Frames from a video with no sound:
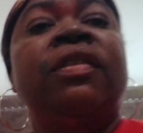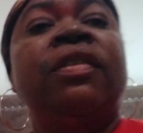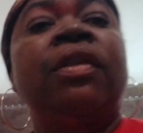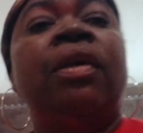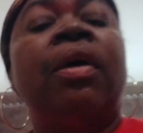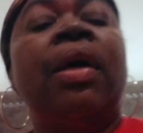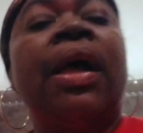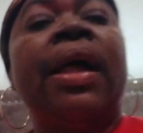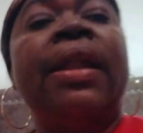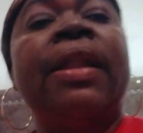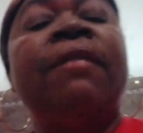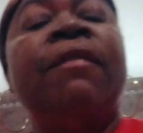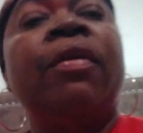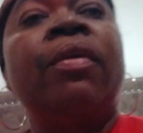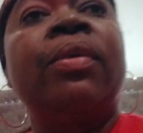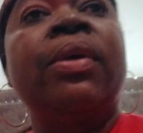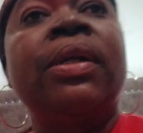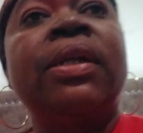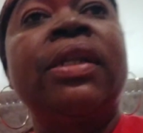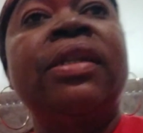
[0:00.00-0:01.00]
So I
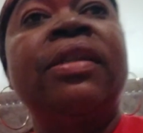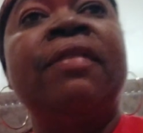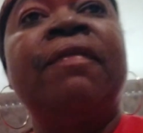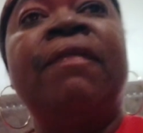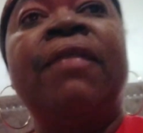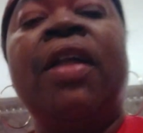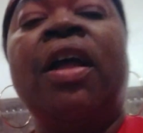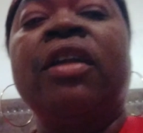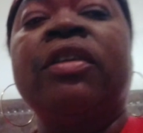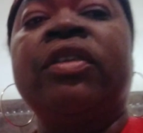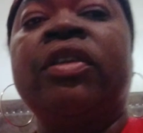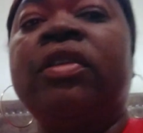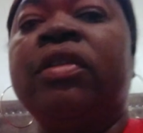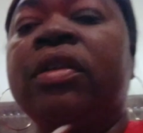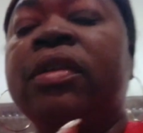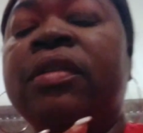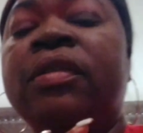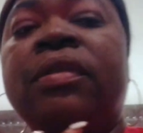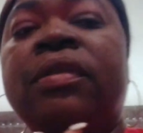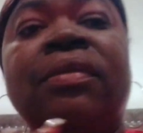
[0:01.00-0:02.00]
never wanted the vlog to
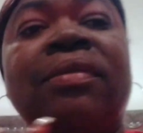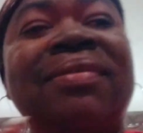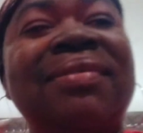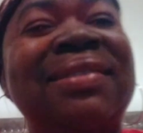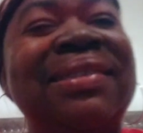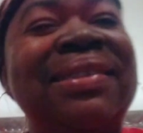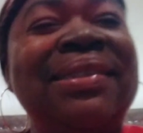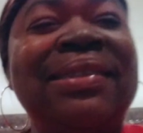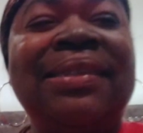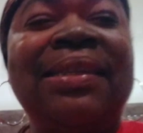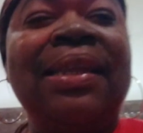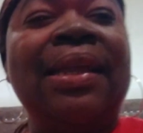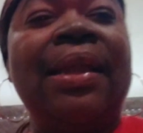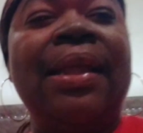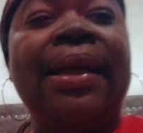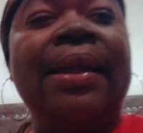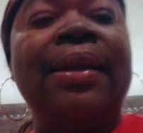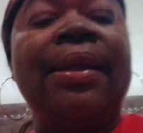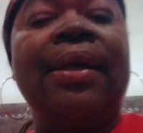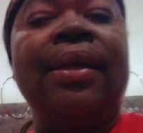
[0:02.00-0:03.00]
just stay
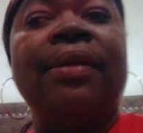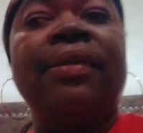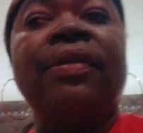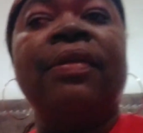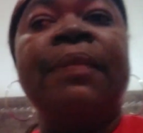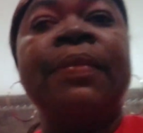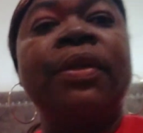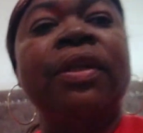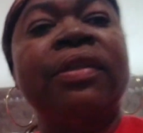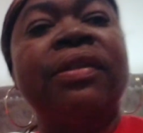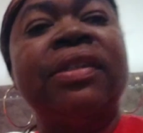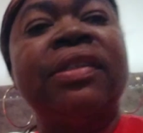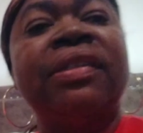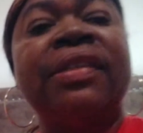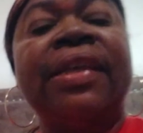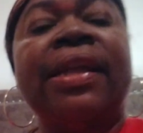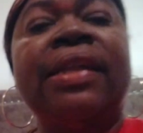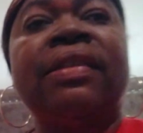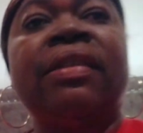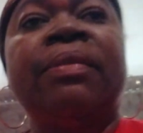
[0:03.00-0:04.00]
like that. So I just
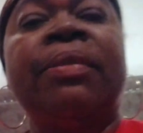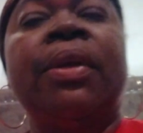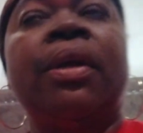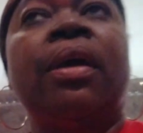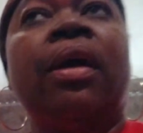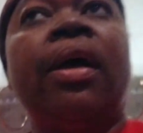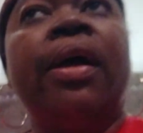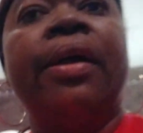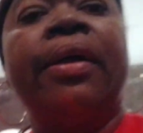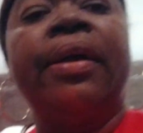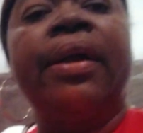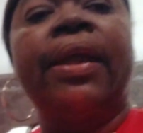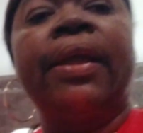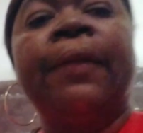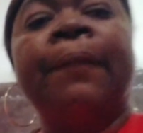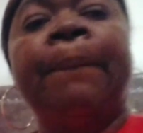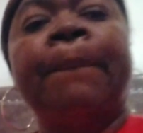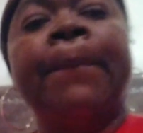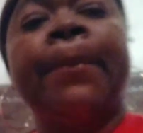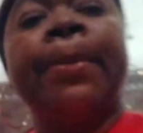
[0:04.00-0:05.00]
decided to never,
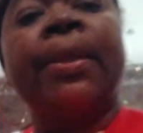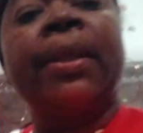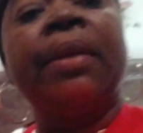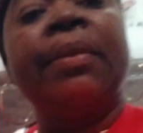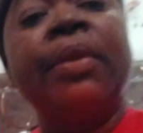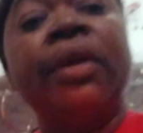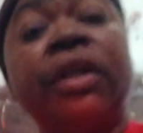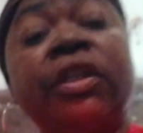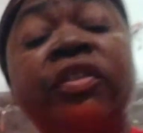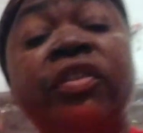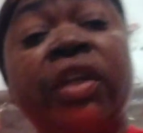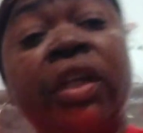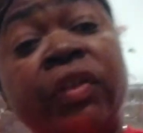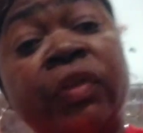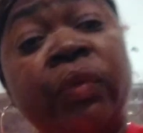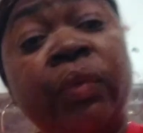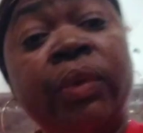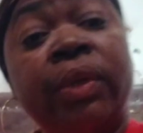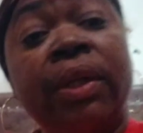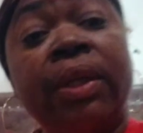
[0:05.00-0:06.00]
alright. Never chat
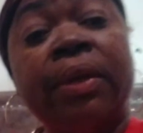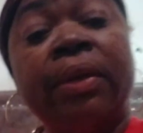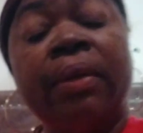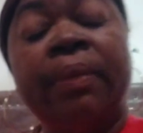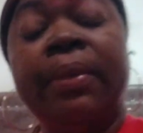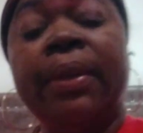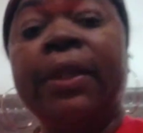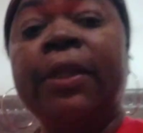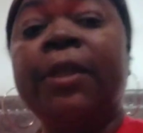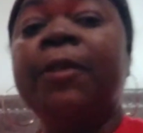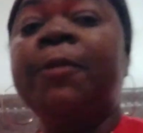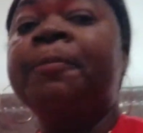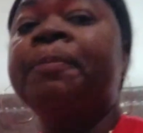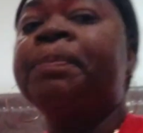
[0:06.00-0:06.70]
to me a little bit